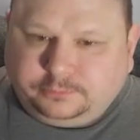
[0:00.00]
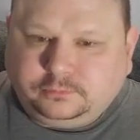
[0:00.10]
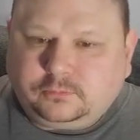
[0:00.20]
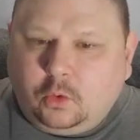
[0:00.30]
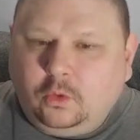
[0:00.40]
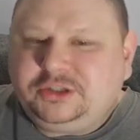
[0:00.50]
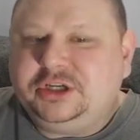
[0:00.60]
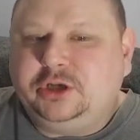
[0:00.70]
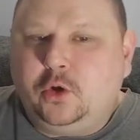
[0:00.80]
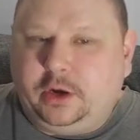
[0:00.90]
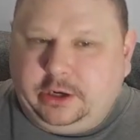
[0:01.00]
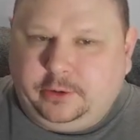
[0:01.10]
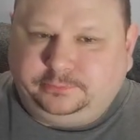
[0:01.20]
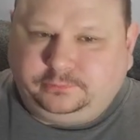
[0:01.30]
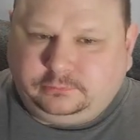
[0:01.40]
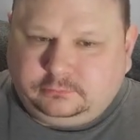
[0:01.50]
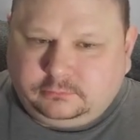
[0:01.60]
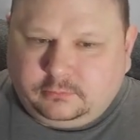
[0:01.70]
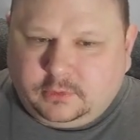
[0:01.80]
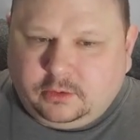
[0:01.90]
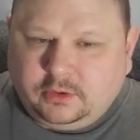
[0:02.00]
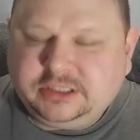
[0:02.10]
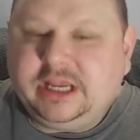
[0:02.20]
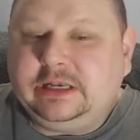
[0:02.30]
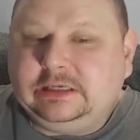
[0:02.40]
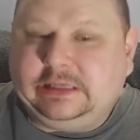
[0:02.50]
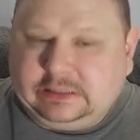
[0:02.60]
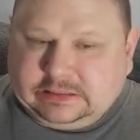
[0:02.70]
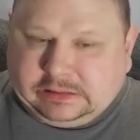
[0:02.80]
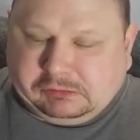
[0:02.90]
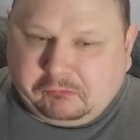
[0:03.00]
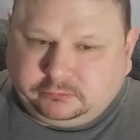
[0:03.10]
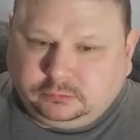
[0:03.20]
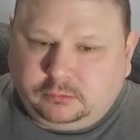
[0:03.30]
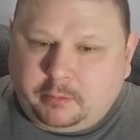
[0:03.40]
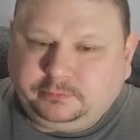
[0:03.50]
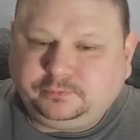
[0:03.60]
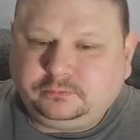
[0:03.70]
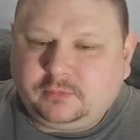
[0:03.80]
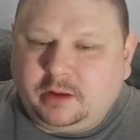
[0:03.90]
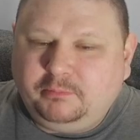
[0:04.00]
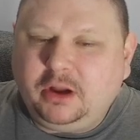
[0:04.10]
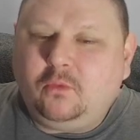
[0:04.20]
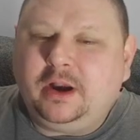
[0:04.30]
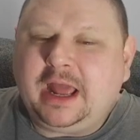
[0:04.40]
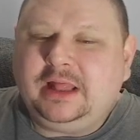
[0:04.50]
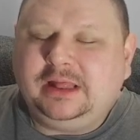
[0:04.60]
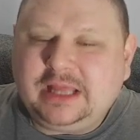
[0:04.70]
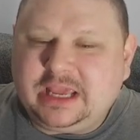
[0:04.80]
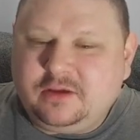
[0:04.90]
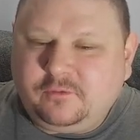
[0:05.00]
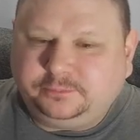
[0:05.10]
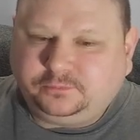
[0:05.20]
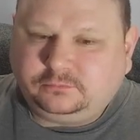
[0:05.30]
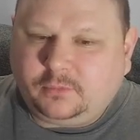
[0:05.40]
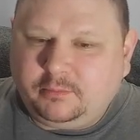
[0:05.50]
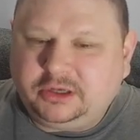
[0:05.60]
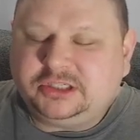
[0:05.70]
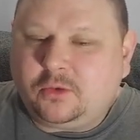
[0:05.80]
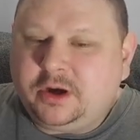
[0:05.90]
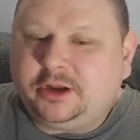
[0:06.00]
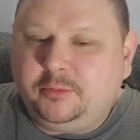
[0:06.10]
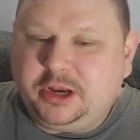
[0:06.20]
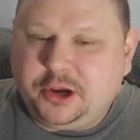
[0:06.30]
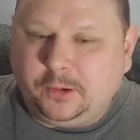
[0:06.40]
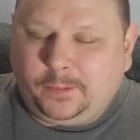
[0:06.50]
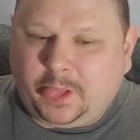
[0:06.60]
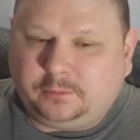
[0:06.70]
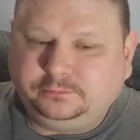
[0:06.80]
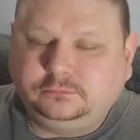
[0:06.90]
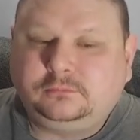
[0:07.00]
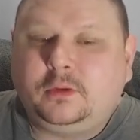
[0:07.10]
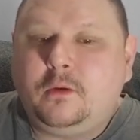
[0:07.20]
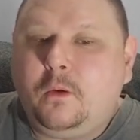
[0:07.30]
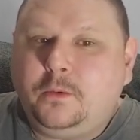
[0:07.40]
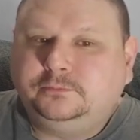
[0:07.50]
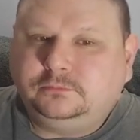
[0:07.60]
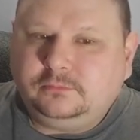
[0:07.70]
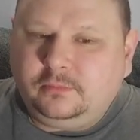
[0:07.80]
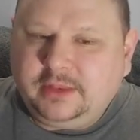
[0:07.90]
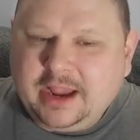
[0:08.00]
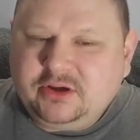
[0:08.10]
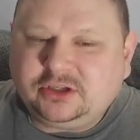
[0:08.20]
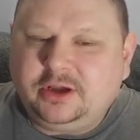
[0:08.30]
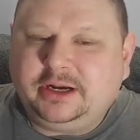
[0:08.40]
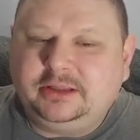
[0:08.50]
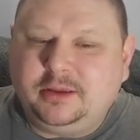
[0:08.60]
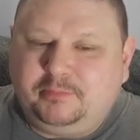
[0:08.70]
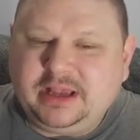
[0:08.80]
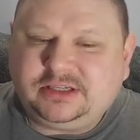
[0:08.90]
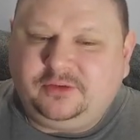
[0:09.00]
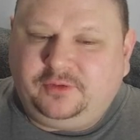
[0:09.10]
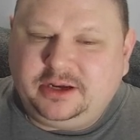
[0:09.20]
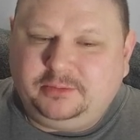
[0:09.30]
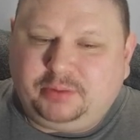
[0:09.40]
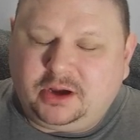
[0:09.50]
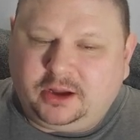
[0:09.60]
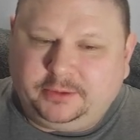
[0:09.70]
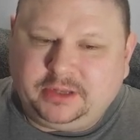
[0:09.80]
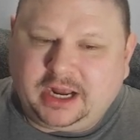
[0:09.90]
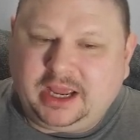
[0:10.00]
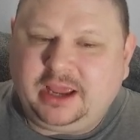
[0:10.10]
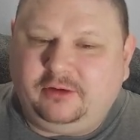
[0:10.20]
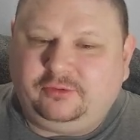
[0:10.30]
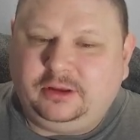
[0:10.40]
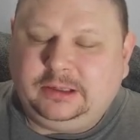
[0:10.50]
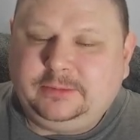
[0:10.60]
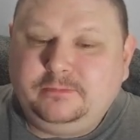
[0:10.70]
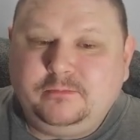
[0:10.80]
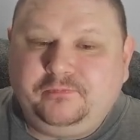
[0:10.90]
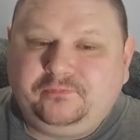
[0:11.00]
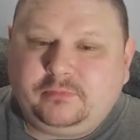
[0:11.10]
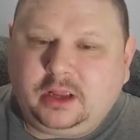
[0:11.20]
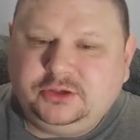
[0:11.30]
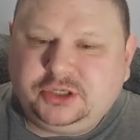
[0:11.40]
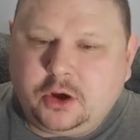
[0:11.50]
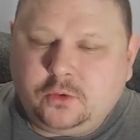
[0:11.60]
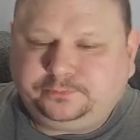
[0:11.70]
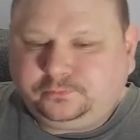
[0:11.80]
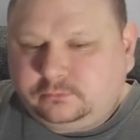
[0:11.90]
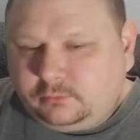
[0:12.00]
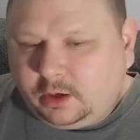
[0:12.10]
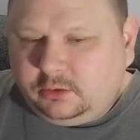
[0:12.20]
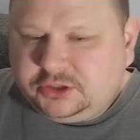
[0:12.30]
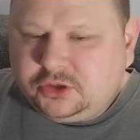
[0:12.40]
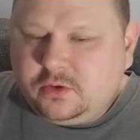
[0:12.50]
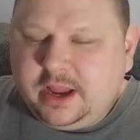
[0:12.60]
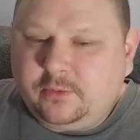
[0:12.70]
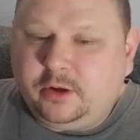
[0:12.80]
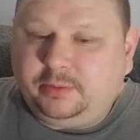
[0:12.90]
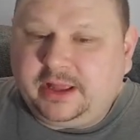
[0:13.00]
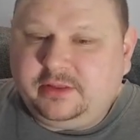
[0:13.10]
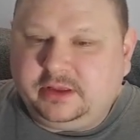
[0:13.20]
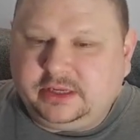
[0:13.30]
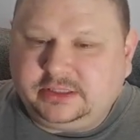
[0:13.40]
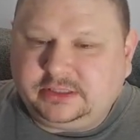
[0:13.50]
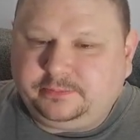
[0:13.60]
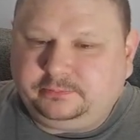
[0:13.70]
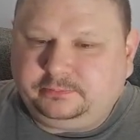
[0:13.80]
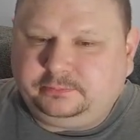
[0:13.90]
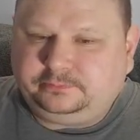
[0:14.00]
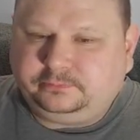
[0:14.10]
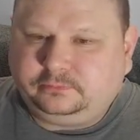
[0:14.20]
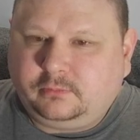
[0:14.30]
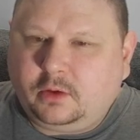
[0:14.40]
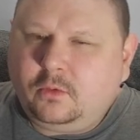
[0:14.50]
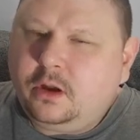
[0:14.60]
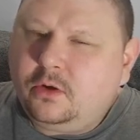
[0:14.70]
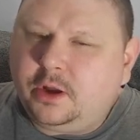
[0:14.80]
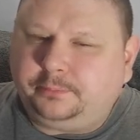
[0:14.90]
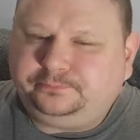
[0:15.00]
what's he doing here? Well, he's hitting this. But when I leave, because I want to come here, now he's looking at the best defended pawn that I have. So, let's go ahead, we'll play this. Well, hold on.